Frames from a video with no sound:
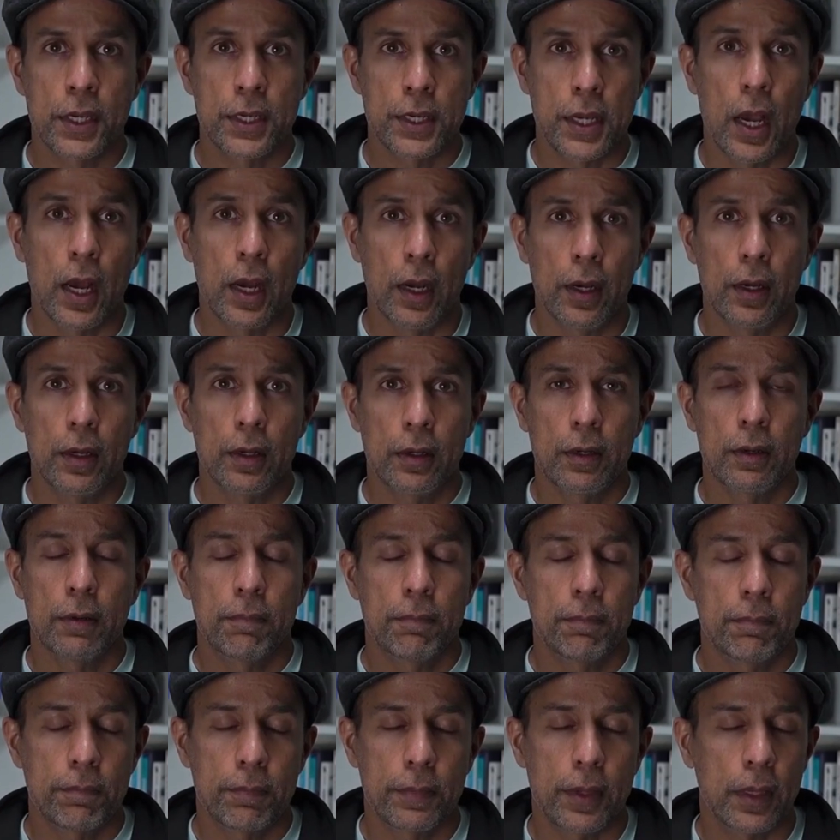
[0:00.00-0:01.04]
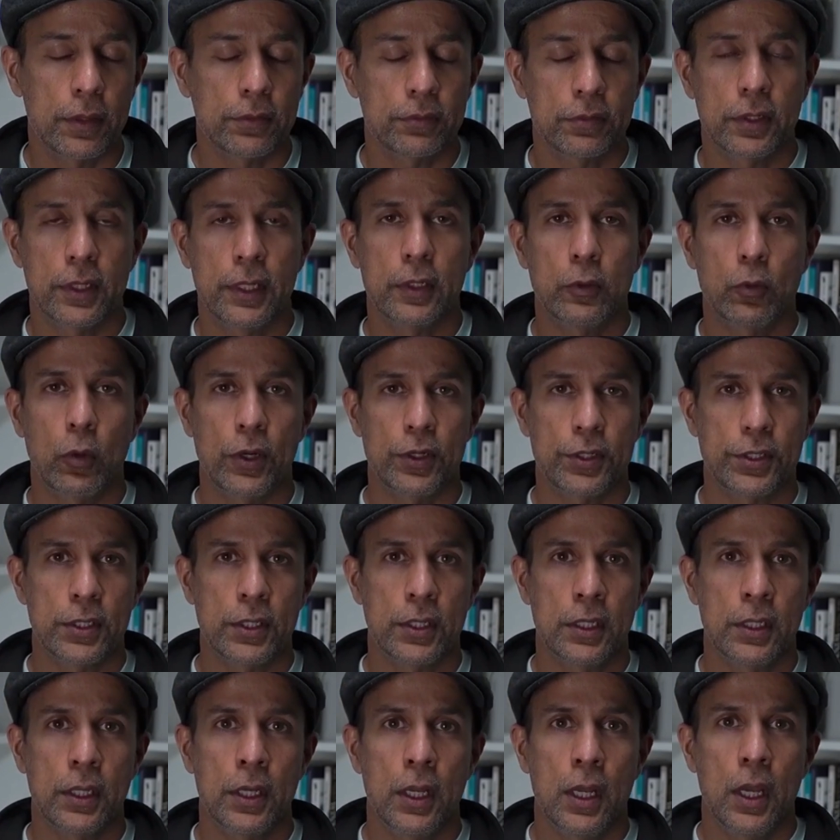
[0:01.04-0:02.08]
Yeah, that's a great
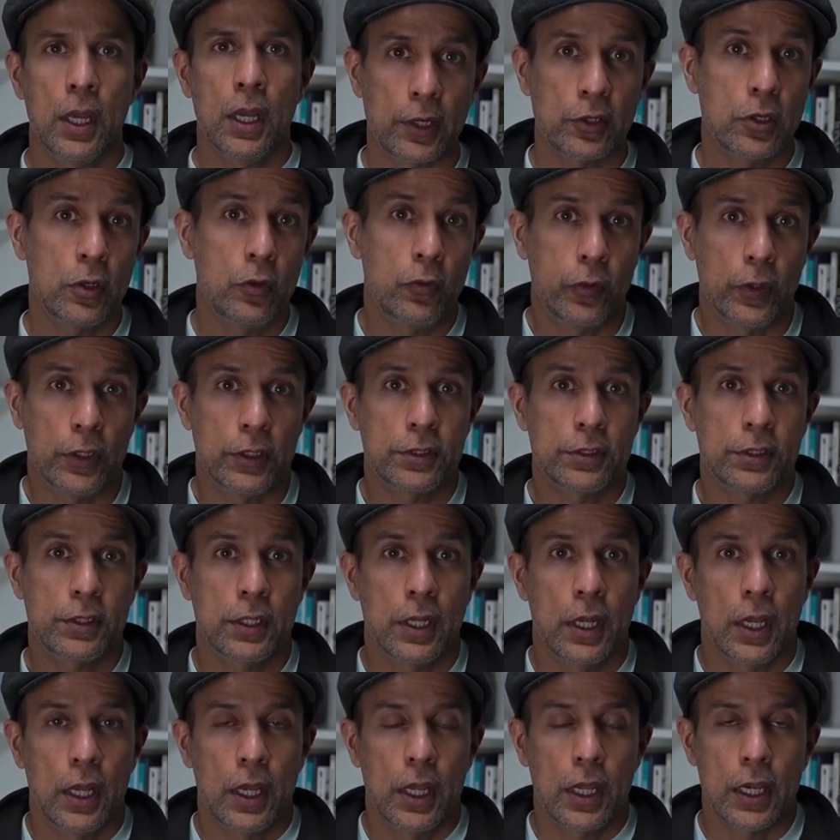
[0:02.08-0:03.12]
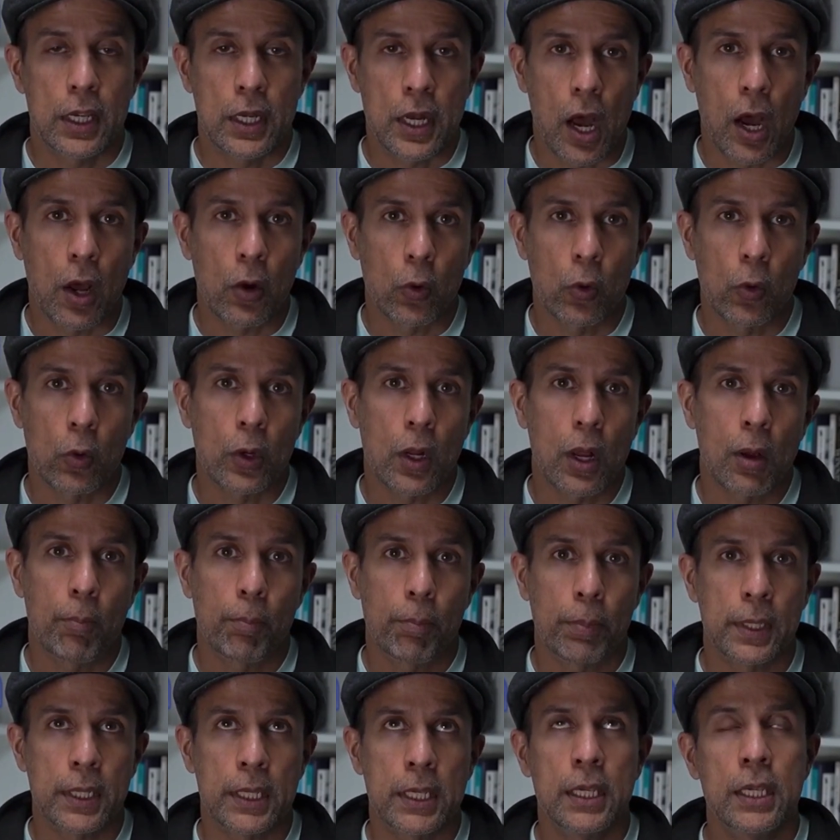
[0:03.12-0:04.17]
question. Actually, first, in our own
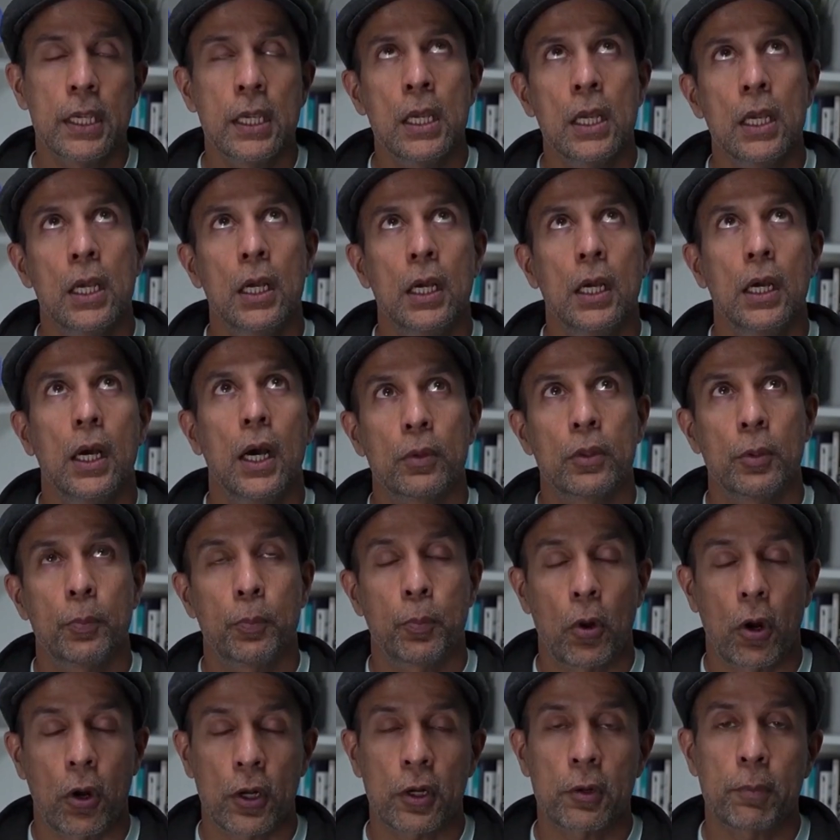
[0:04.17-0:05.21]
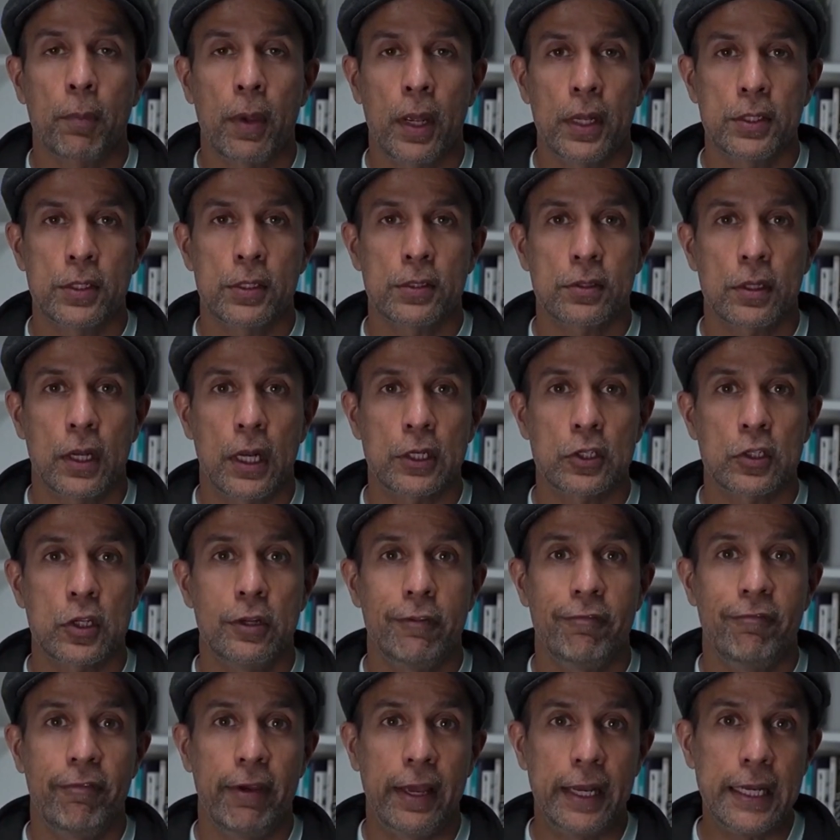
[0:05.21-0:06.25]
company, the product managers are
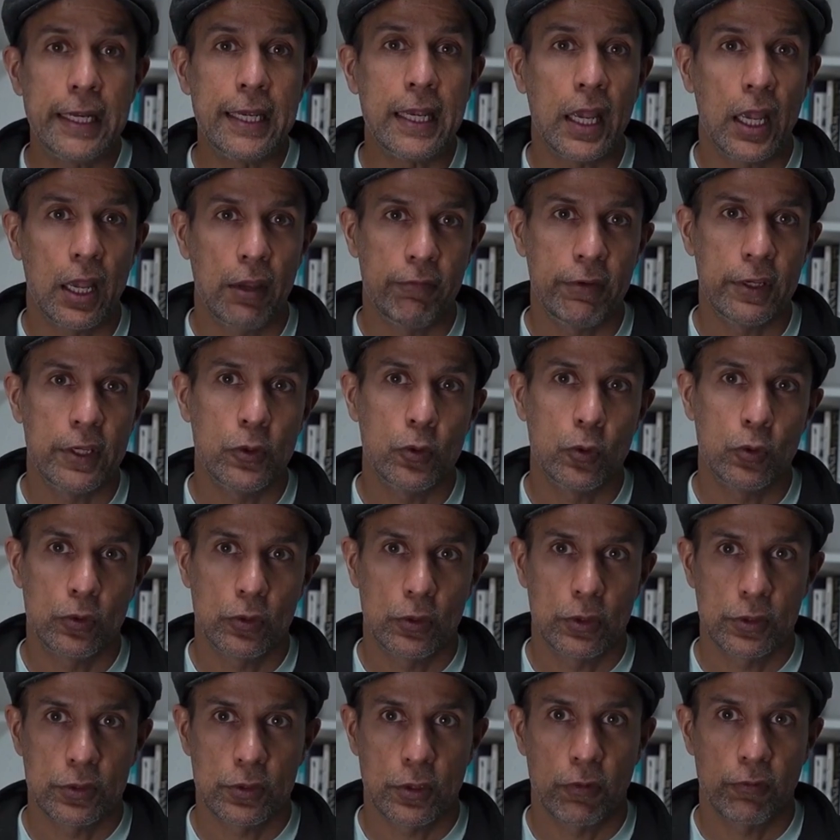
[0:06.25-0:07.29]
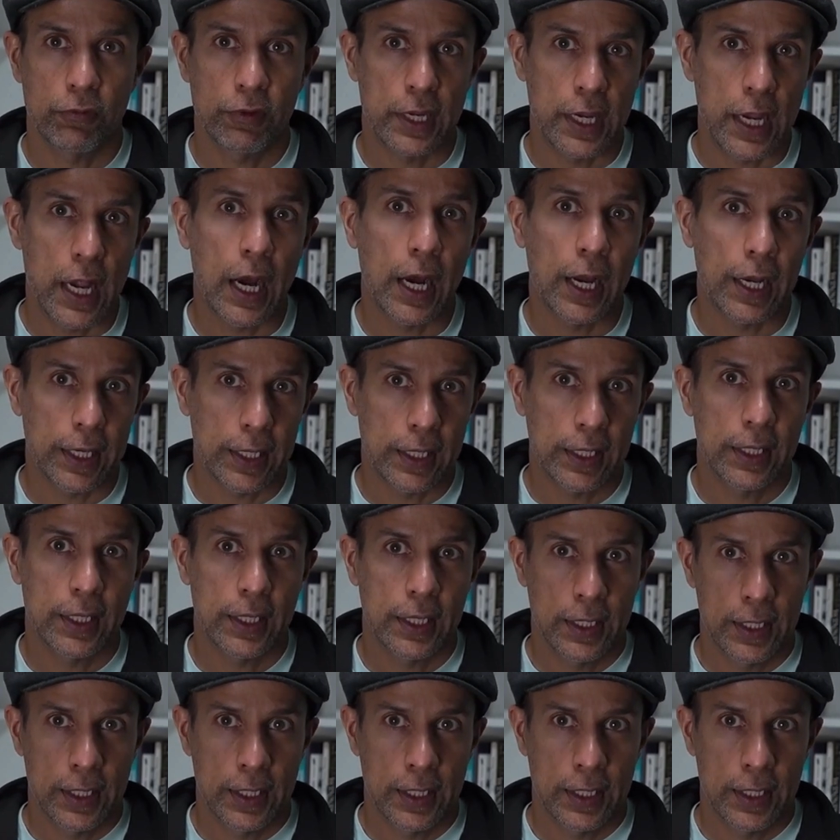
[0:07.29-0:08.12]
actually very heavy users of AI.